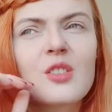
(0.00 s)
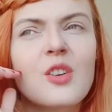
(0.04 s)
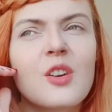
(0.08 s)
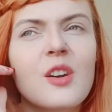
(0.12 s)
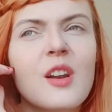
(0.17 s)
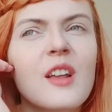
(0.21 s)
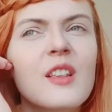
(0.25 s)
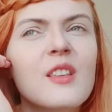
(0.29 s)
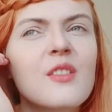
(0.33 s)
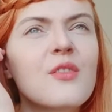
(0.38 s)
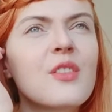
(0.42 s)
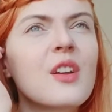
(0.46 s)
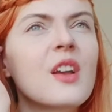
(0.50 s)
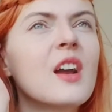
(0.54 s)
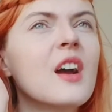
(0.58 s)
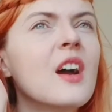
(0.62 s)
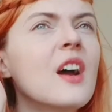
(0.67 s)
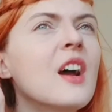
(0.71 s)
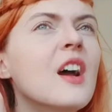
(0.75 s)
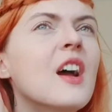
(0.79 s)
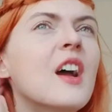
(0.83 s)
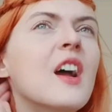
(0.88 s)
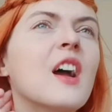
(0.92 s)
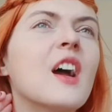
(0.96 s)
or anything.
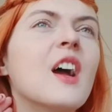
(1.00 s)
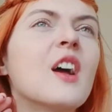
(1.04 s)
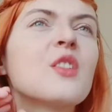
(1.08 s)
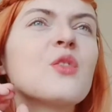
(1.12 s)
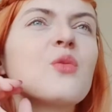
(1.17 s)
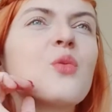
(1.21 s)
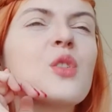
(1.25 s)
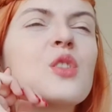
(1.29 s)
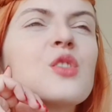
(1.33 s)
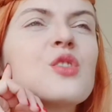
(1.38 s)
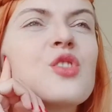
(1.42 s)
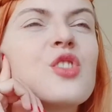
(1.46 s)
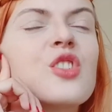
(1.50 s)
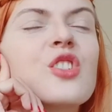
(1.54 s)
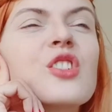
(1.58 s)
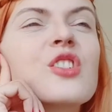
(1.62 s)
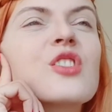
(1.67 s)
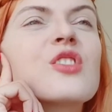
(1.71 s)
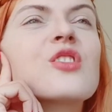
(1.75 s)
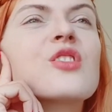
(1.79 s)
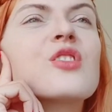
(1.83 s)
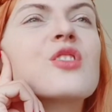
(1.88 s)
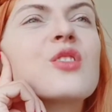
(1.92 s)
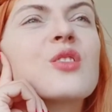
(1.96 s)
It was
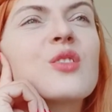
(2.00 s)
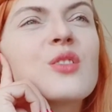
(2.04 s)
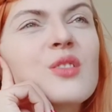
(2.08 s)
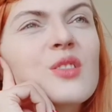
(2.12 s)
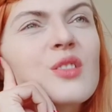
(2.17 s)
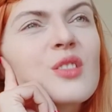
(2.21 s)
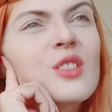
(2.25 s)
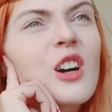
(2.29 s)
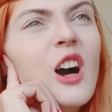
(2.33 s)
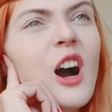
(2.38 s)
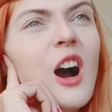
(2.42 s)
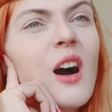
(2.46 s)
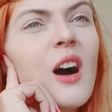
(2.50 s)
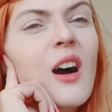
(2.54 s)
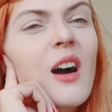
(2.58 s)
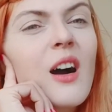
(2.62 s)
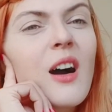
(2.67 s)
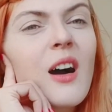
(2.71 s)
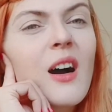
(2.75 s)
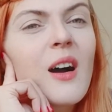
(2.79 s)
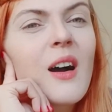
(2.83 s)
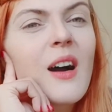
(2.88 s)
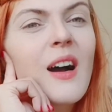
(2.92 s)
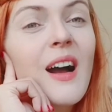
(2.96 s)
just
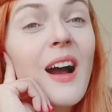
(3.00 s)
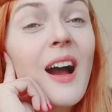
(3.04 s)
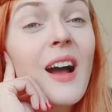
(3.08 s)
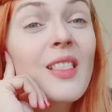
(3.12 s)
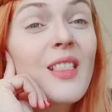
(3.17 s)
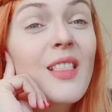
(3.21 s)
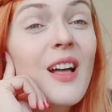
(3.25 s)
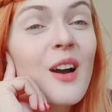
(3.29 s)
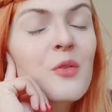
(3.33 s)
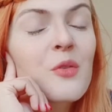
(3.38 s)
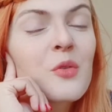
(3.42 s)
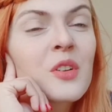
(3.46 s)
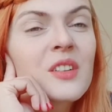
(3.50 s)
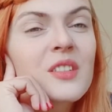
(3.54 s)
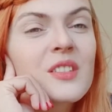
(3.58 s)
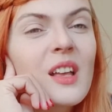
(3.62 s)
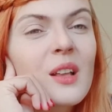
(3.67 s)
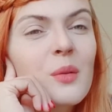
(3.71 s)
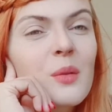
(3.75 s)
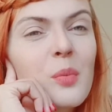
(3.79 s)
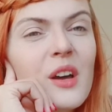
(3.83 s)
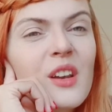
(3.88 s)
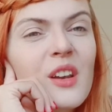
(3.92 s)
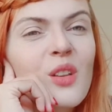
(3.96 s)
allowing
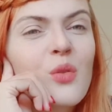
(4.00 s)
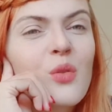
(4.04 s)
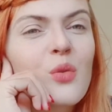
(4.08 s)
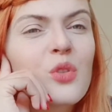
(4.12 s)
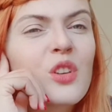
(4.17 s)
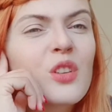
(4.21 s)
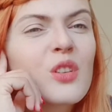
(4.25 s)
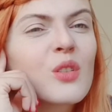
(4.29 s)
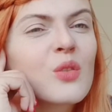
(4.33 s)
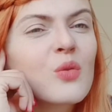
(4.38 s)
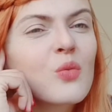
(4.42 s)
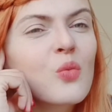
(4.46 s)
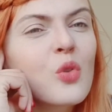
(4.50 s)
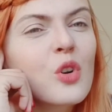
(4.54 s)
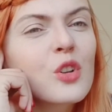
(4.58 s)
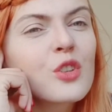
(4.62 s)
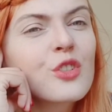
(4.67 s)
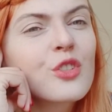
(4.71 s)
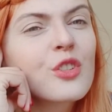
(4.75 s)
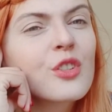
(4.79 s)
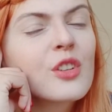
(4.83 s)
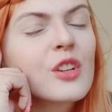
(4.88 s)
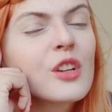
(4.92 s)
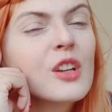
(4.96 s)
that part who didn't
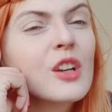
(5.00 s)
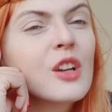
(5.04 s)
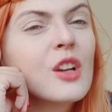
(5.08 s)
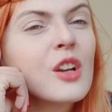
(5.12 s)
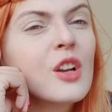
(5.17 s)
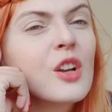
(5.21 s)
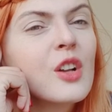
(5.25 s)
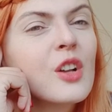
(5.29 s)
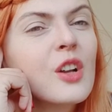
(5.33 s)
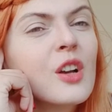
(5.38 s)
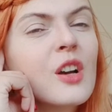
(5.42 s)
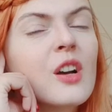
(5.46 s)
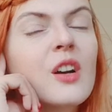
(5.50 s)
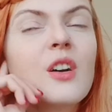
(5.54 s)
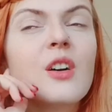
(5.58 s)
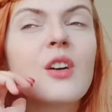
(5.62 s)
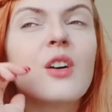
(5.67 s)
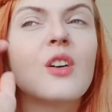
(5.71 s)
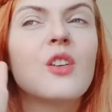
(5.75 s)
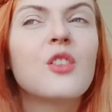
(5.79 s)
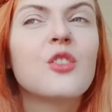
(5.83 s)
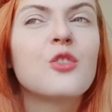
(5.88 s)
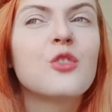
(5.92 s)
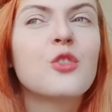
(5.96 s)
want
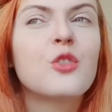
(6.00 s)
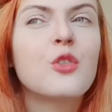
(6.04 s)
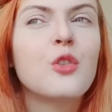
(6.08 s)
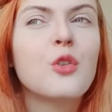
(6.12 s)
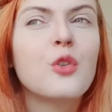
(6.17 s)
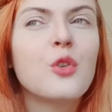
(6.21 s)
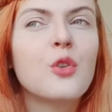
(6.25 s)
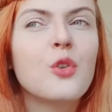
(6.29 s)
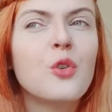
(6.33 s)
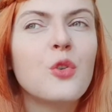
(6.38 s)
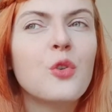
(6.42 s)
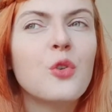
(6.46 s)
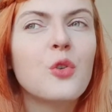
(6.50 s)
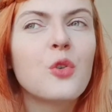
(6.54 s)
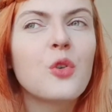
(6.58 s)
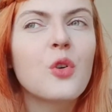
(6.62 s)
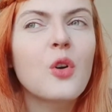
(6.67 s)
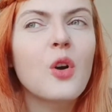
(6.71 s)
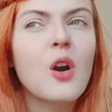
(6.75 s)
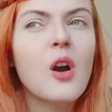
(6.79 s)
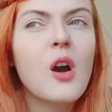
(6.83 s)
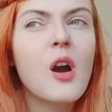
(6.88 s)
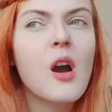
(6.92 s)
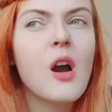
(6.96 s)
to
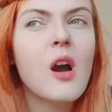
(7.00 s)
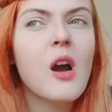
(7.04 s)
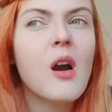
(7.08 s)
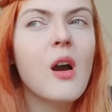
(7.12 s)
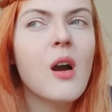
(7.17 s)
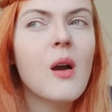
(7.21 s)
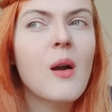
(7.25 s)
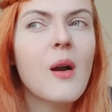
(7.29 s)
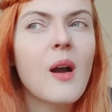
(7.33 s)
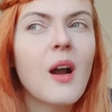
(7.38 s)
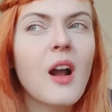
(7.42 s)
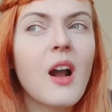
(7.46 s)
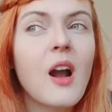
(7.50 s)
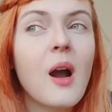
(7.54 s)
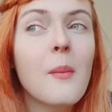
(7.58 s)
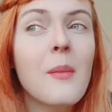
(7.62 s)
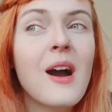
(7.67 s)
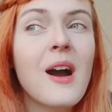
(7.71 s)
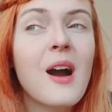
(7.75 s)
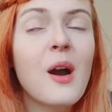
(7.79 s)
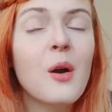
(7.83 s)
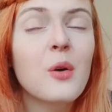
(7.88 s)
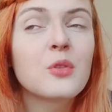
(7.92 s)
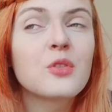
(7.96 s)
come
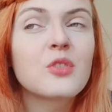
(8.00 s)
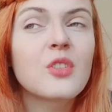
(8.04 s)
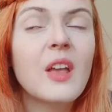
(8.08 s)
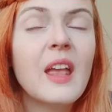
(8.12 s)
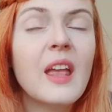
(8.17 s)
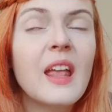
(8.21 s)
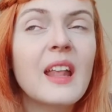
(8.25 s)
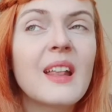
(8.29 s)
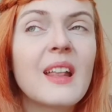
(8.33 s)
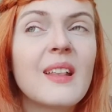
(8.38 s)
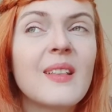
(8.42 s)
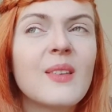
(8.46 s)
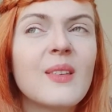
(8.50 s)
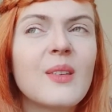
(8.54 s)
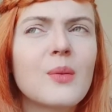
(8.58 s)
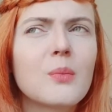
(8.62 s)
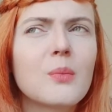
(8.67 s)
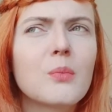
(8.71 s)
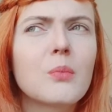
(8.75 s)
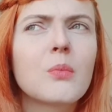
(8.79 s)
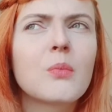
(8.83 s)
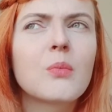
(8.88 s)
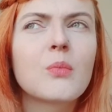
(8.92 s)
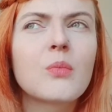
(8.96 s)
out
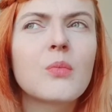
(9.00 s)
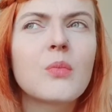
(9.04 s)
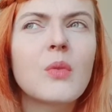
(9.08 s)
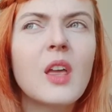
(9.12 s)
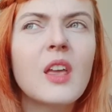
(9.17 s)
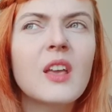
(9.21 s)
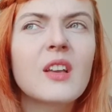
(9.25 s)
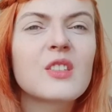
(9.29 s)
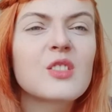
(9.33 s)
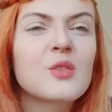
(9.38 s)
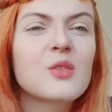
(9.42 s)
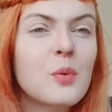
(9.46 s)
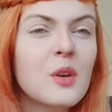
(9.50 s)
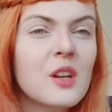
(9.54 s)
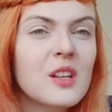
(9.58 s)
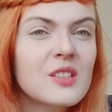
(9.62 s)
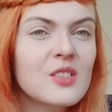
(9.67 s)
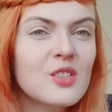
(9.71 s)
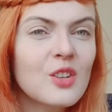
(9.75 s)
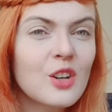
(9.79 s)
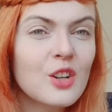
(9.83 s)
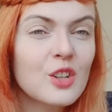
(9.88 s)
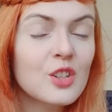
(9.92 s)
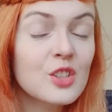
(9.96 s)
and
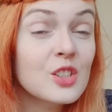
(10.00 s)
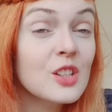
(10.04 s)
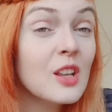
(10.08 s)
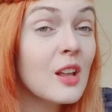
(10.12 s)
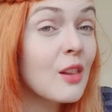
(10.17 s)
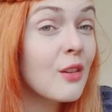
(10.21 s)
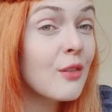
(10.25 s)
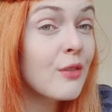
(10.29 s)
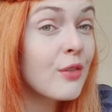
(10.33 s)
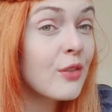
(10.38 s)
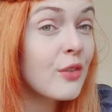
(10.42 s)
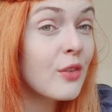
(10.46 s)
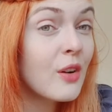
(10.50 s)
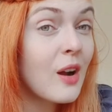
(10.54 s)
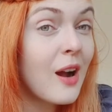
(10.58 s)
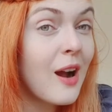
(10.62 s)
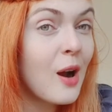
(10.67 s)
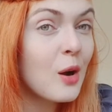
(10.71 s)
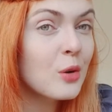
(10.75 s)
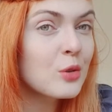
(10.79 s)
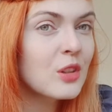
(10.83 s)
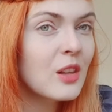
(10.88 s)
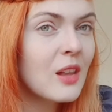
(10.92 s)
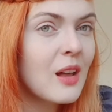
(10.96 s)
express herself
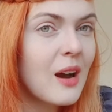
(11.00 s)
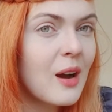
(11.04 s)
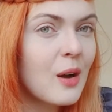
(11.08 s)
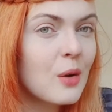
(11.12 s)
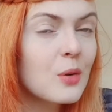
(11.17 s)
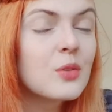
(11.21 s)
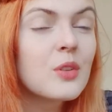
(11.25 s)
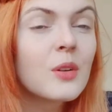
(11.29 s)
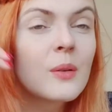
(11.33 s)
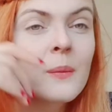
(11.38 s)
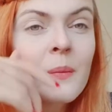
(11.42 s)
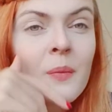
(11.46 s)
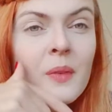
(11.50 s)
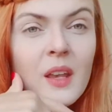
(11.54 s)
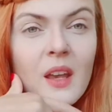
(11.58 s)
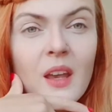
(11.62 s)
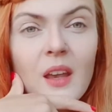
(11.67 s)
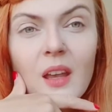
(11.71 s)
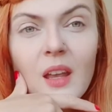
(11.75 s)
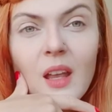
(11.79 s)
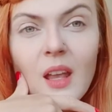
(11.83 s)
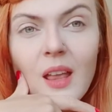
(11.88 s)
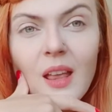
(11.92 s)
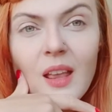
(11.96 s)
out loud.
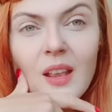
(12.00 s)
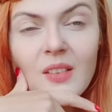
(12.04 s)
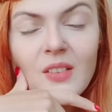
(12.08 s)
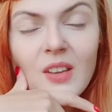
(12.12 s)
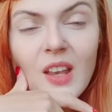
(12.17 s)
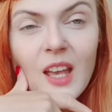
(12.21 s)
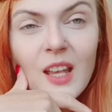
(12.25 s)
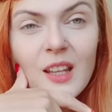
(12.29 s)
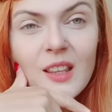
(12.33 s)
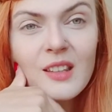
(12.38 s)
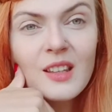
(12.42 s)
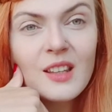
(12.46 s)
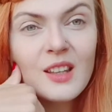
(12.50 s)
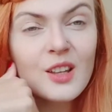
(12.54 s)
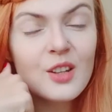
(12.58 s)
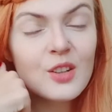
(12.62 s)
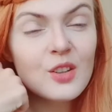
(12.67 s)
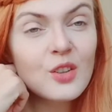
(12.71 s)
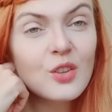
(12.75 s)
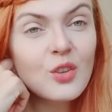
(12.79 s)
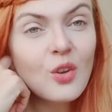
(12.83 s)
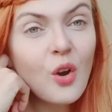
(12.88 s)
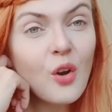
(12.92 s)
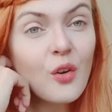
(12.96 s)
And at the
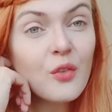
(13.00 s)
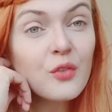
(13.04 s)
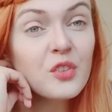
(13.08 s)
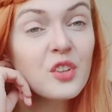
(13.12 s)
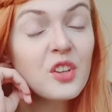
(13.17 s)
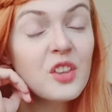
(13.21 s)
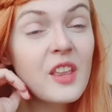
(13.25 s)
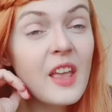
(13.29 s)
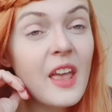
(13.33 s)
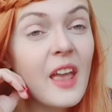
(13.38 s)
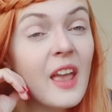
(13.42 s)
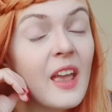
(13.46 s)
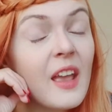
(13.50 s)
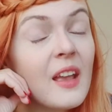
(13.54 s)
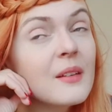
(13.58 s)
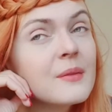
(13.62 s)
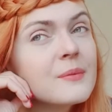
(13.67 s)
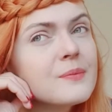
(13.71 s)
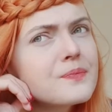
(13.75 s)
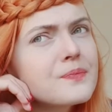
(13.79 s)
end of the day,